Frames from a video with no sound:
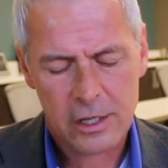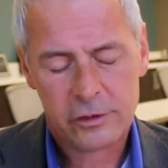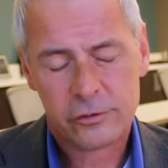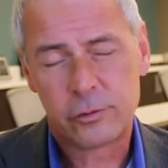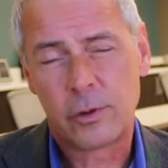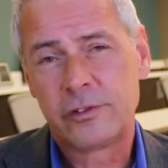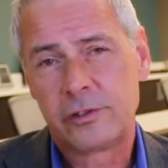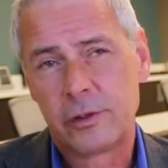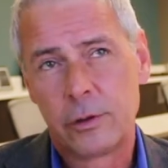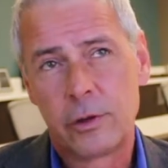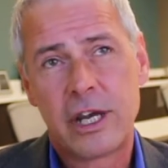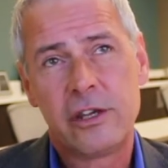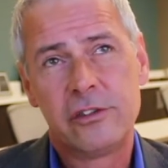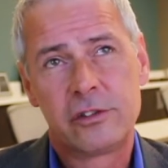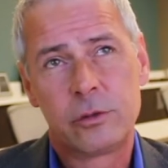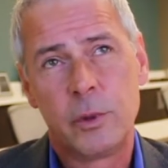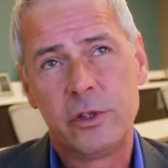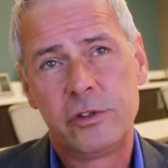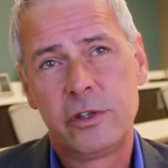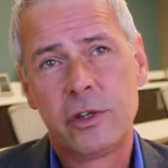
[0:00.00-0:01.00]
So I said,
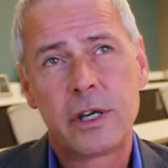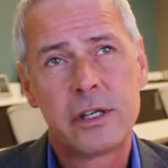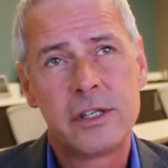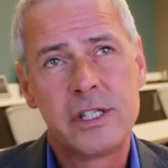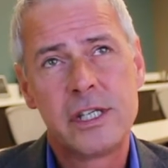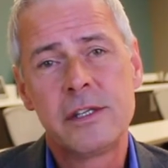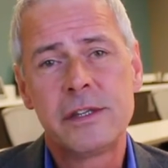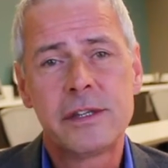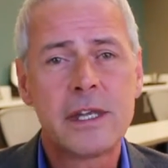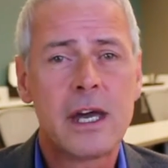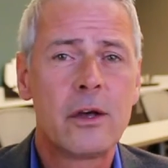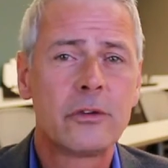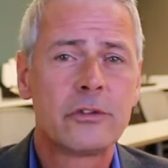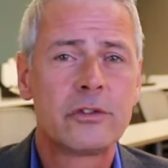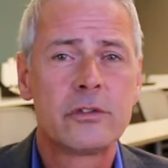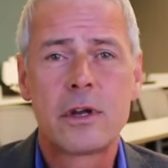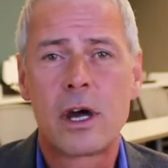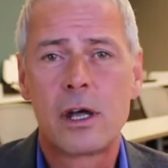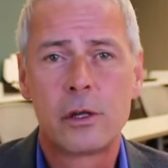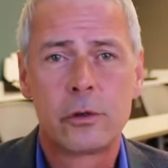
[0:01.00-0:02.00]
okay, so we took
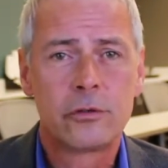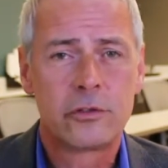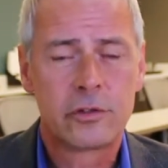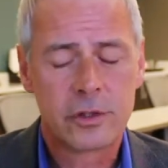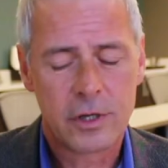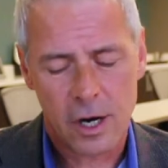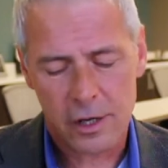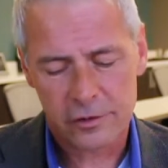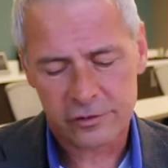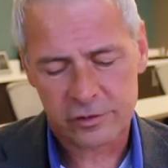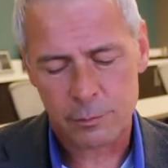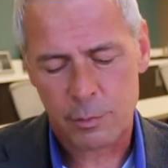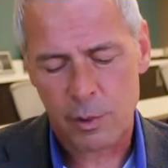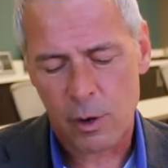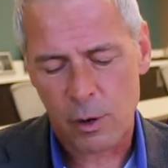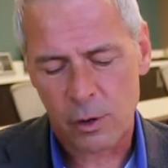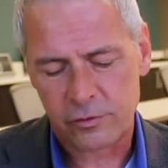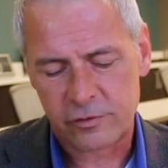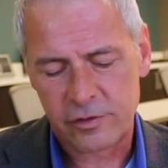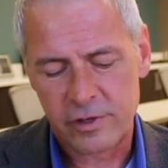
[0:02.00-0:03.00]
$10,000 in cost of
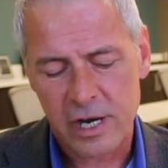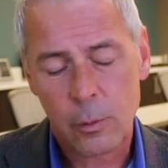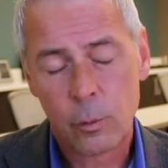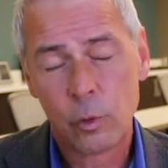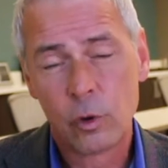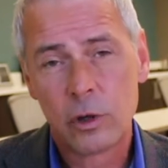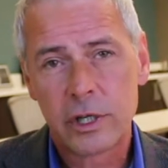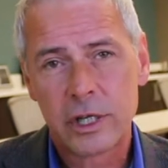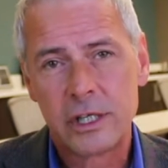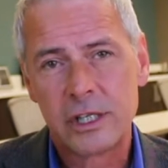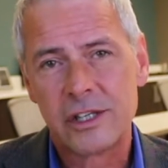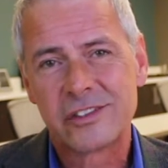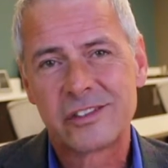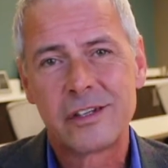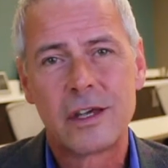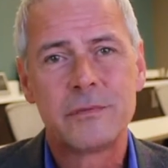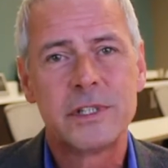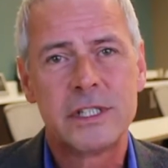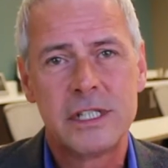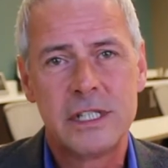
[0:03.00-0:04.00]
parts, and now we're looking at
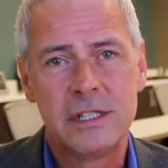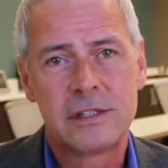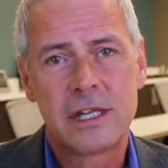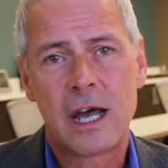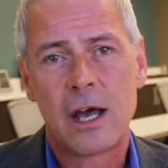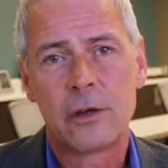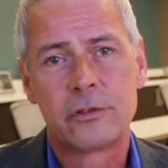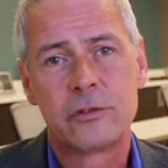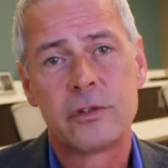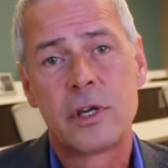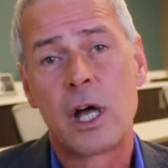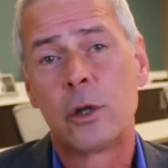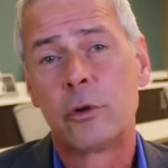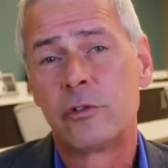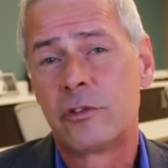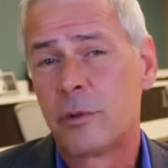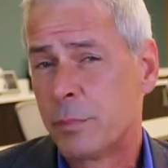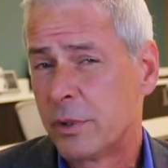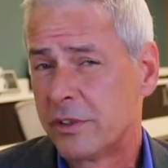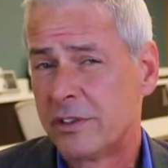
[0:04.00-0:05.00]

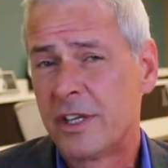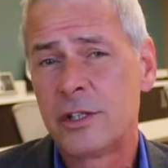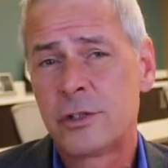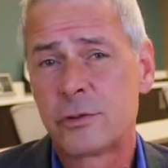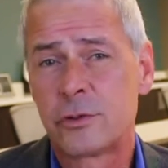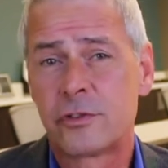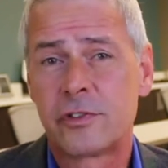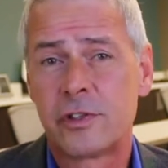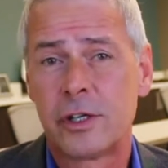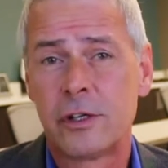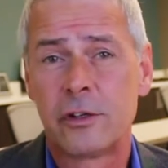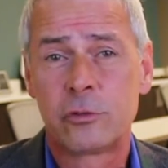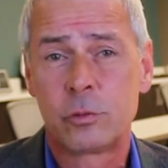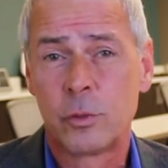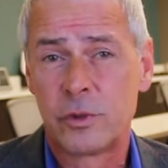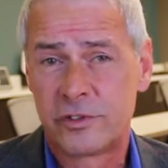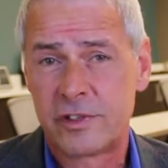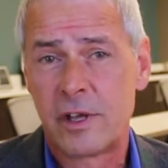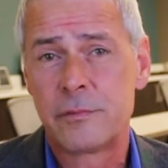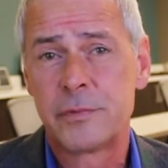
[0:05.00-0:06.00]
$17,000 in potential
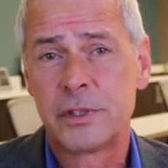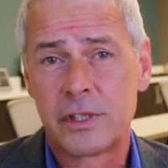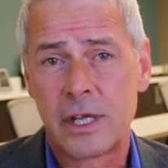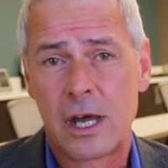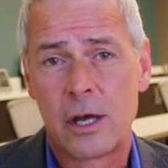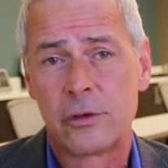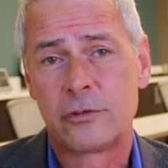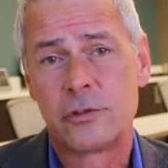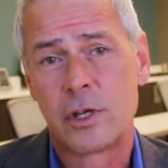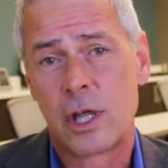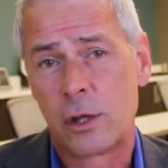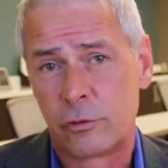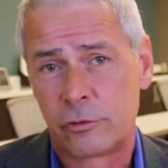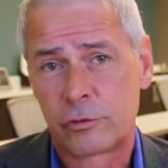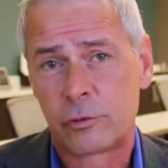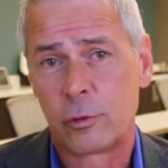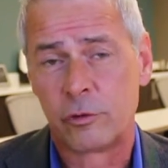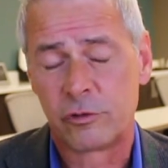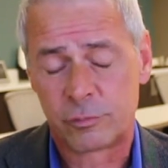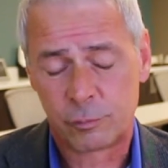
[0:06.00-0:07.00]
sales with
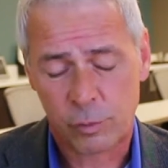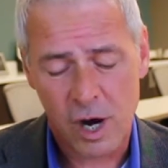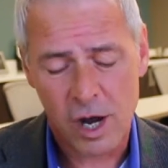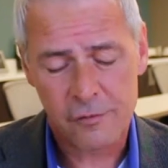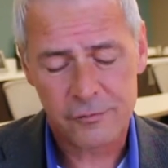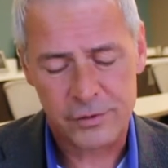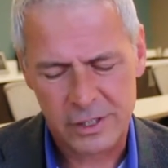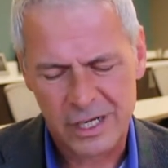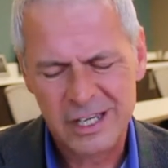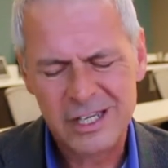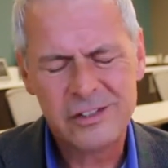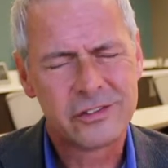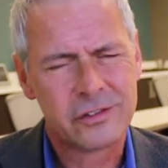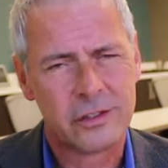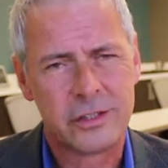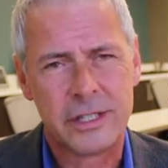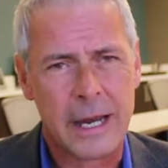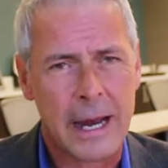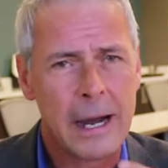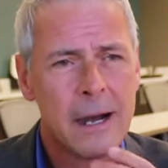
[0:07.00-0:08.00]
$7,000 gross profit. He
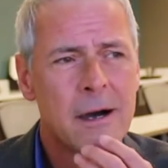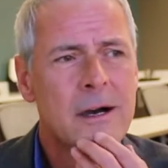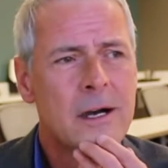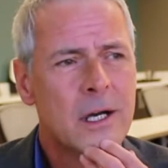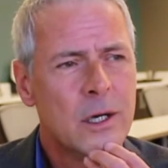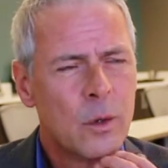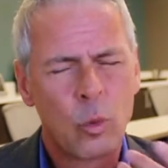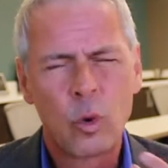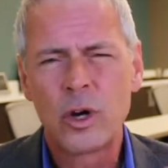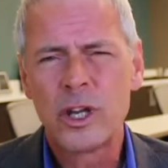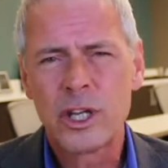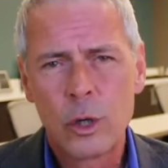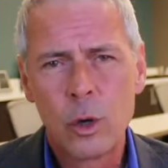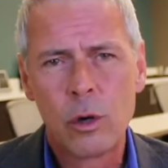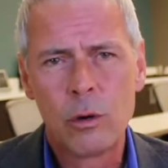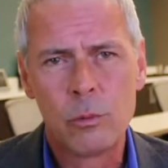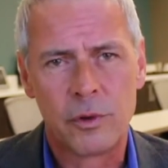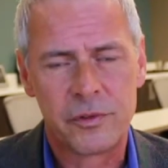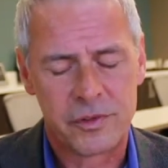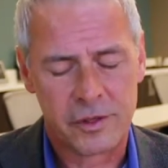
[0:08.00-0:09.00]
said, yeah, where are you
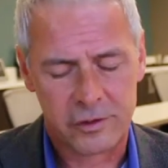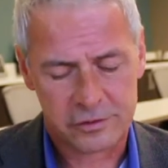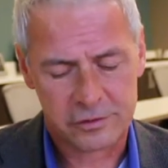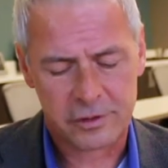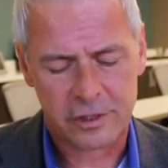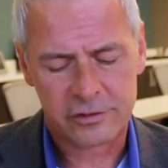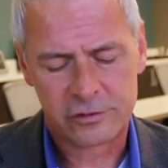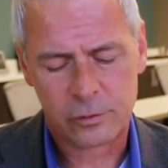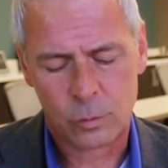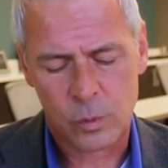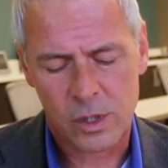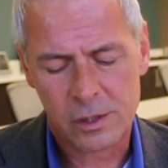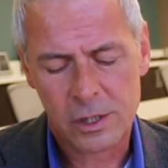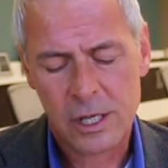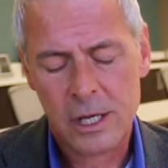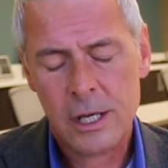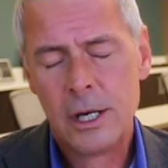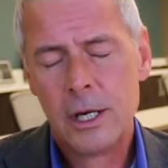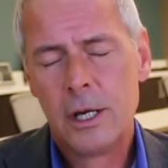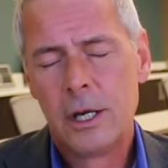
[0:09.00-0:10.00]
going with this? And I said,
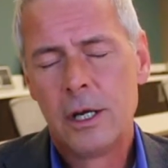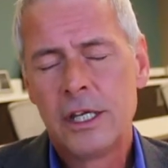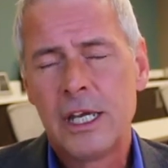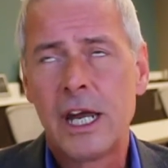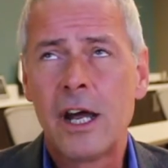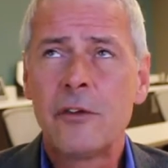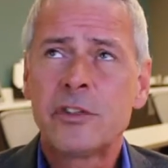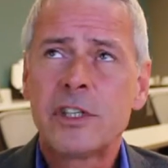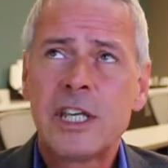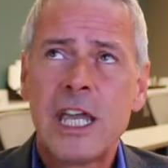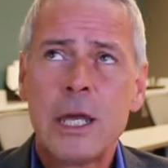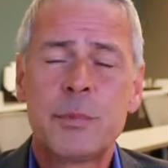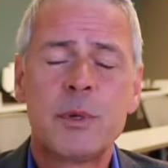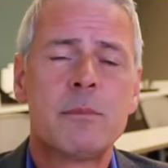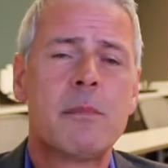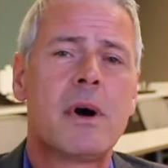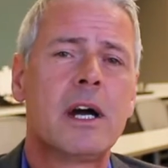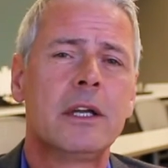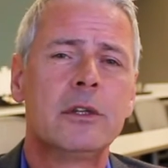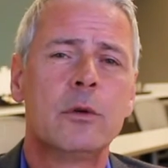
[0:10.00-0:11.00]
well, you have to keep
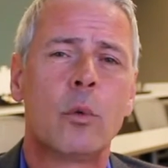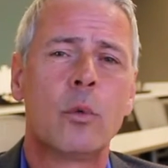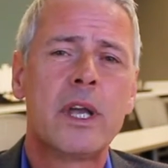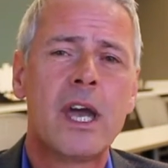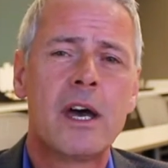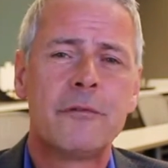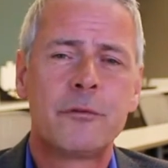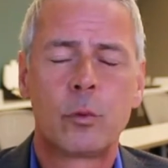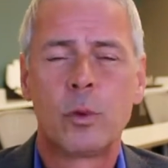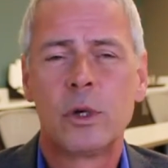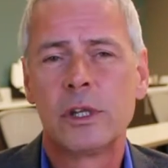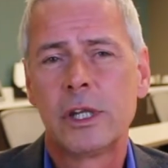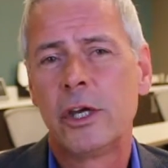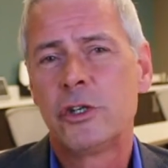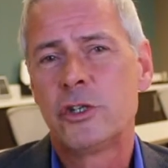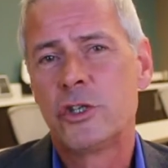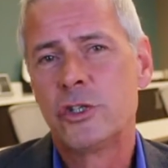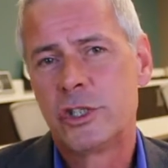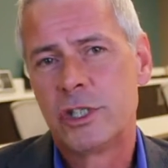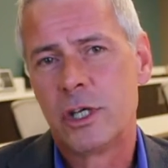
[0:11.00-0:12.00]
in mind that we have a
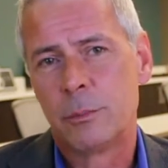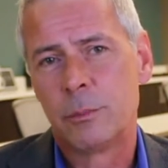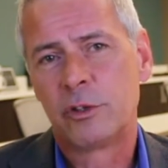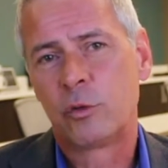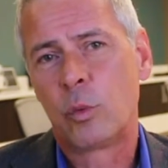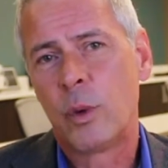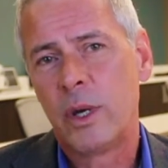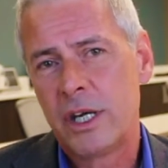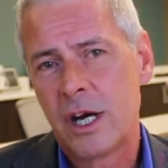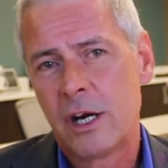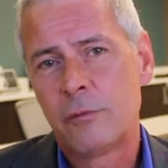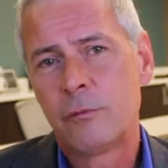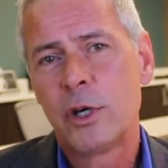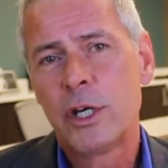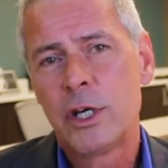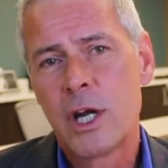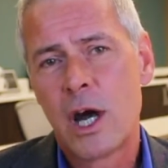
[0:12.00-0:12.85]
relationship between every